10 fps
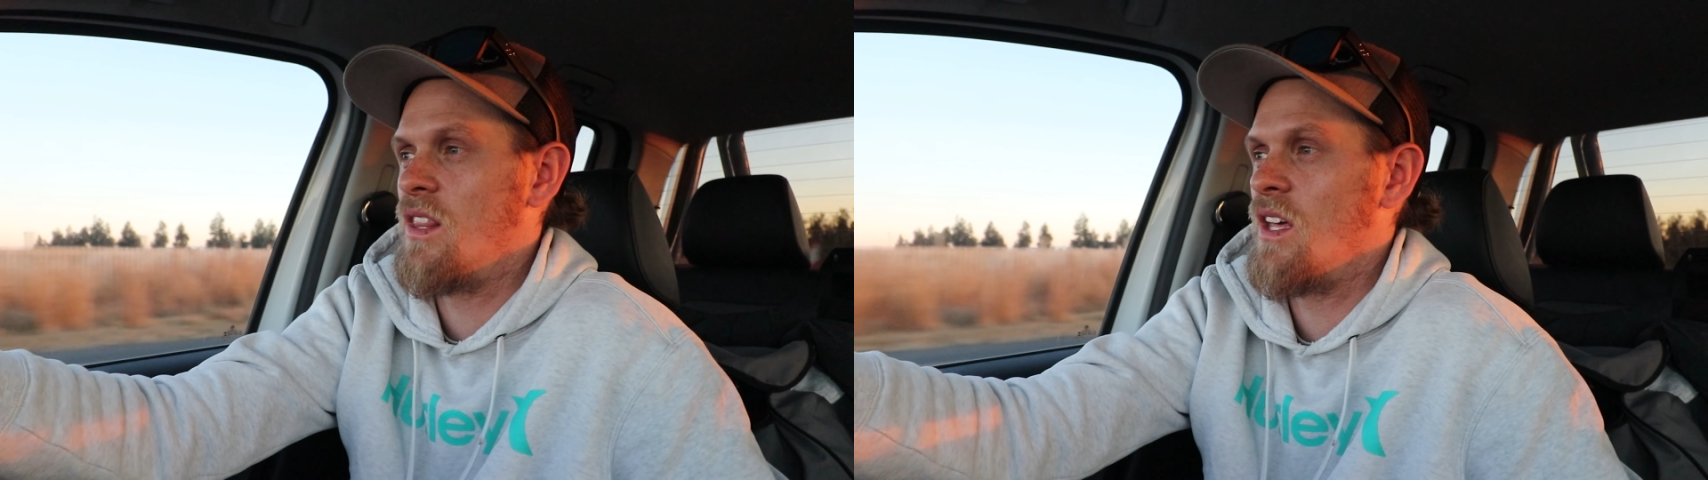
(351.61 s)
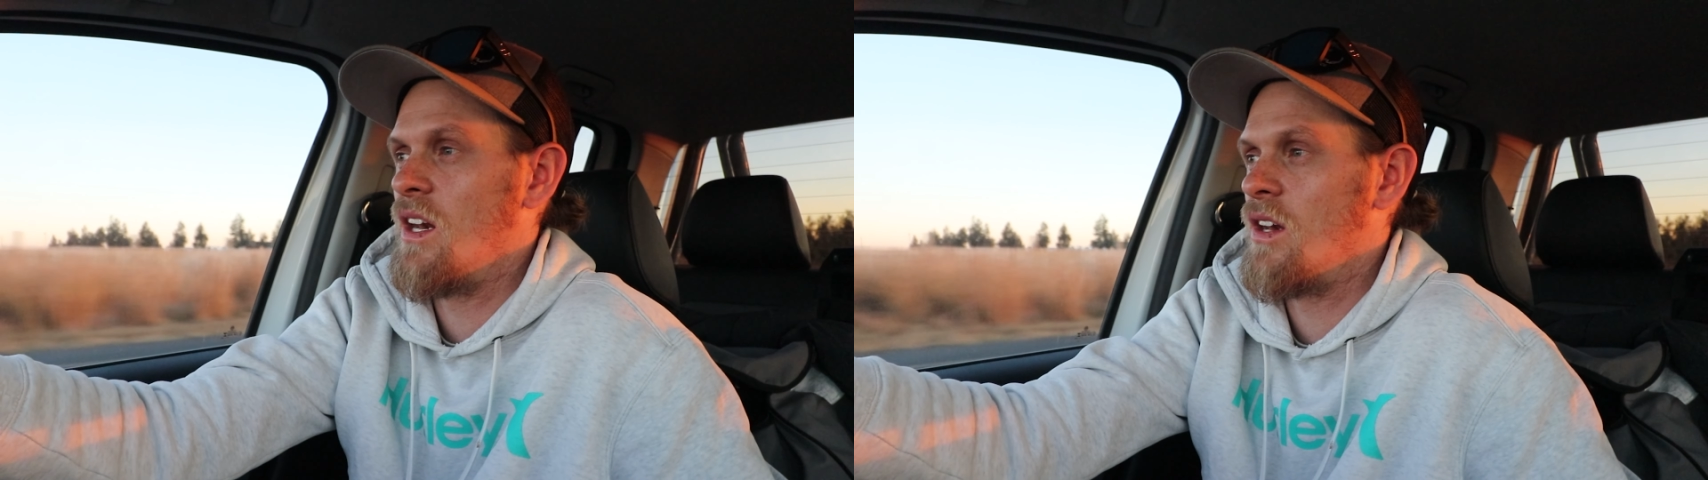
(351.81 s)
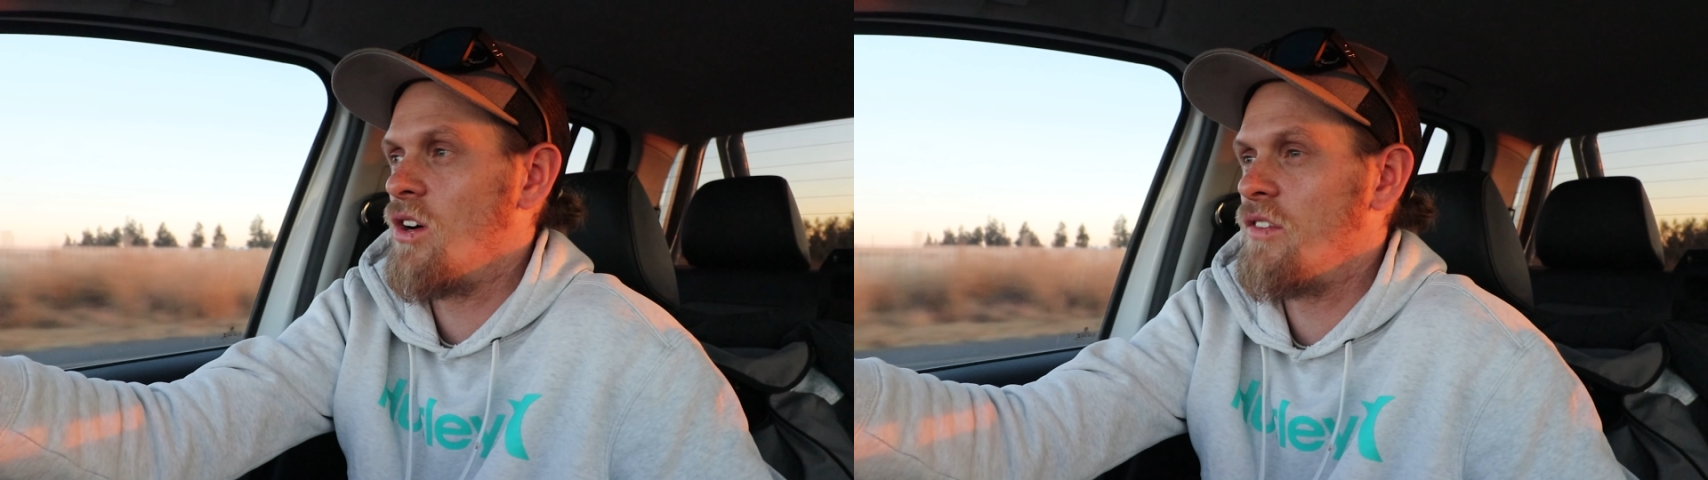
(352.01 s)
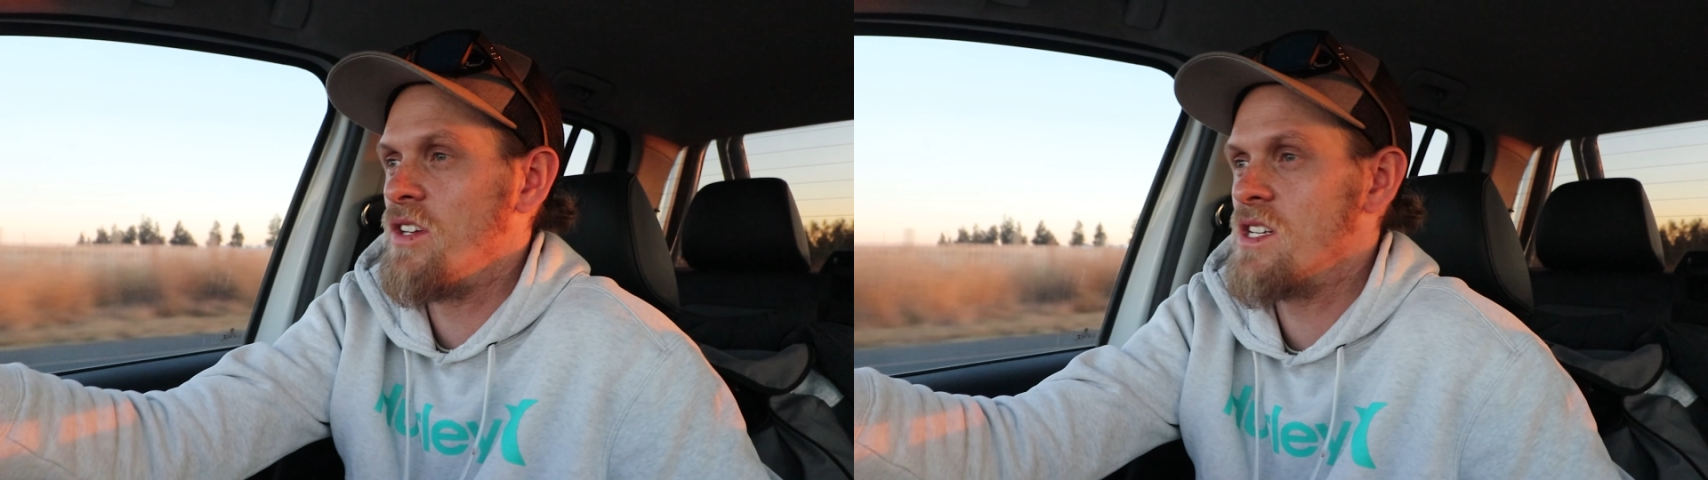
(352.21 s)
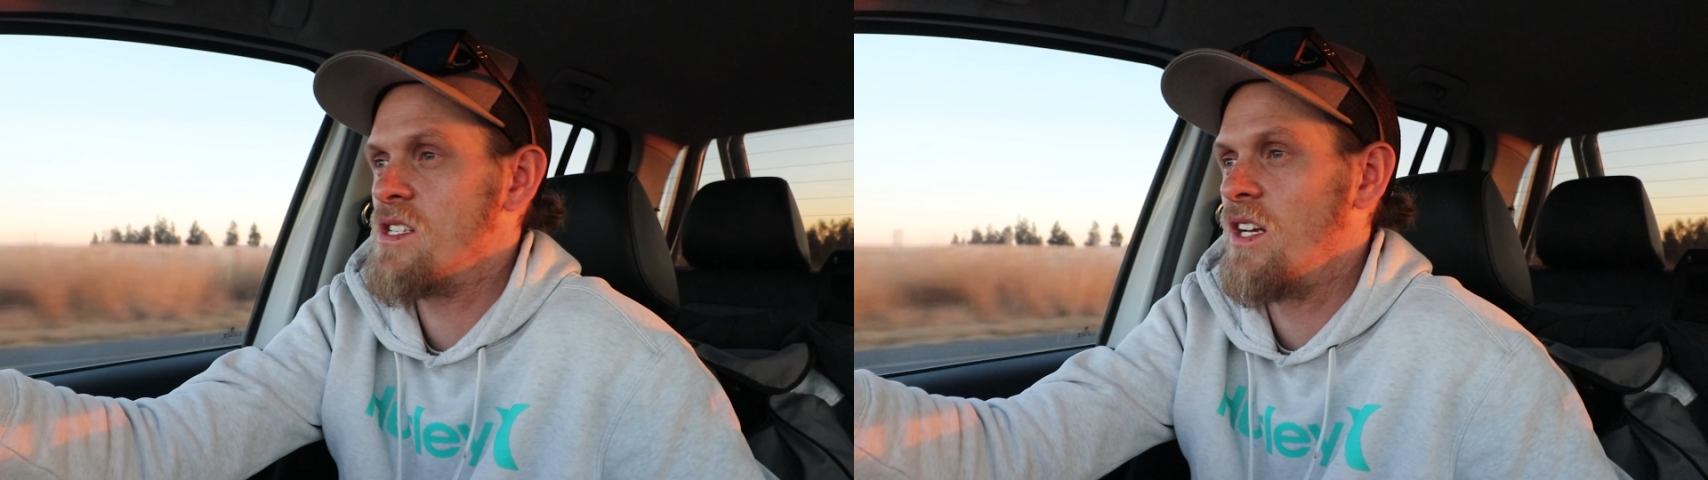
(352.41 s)
then
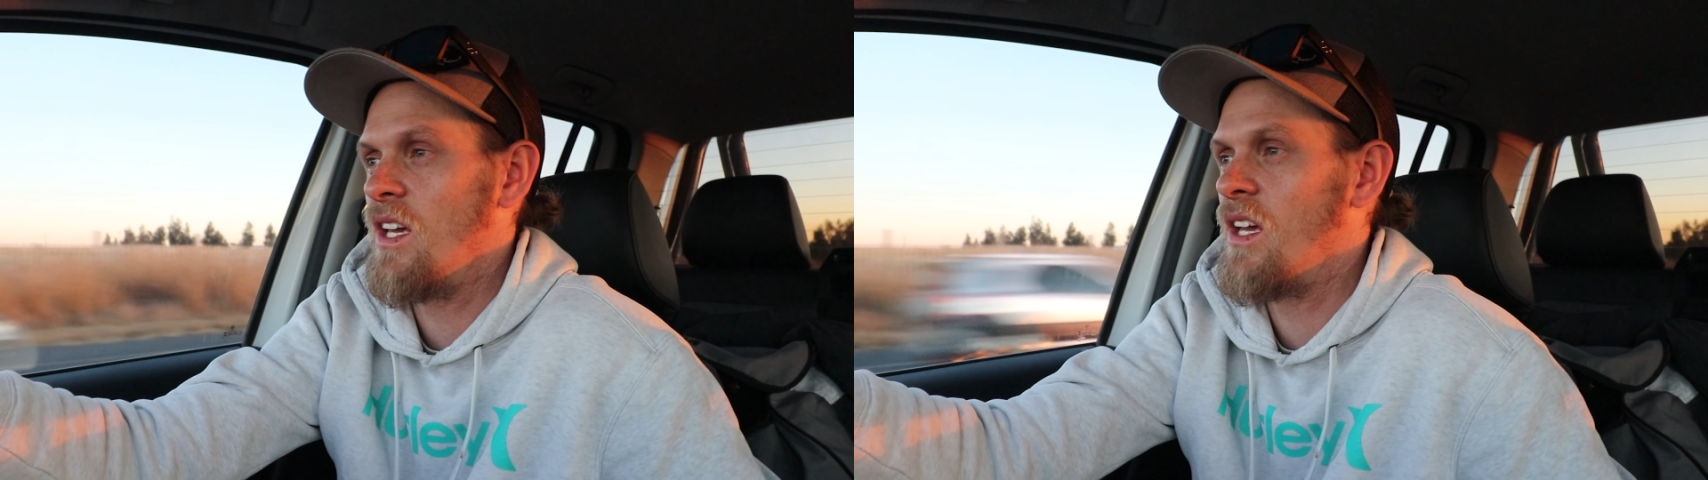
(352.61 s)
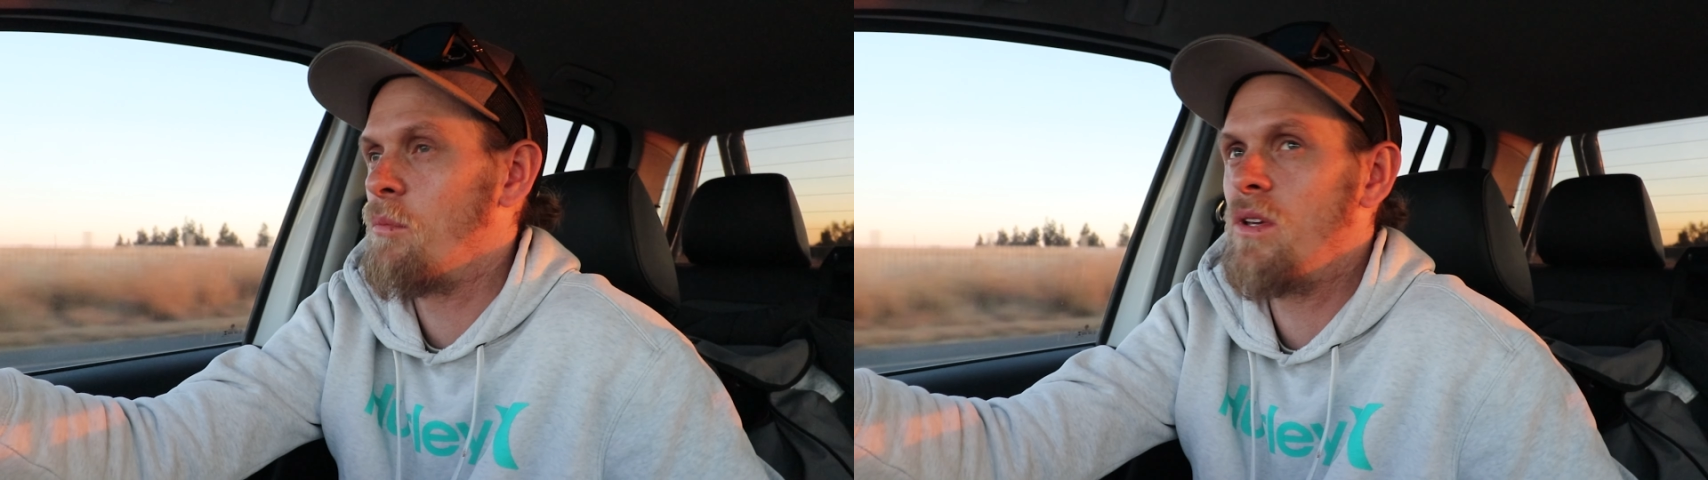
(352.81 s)
obviously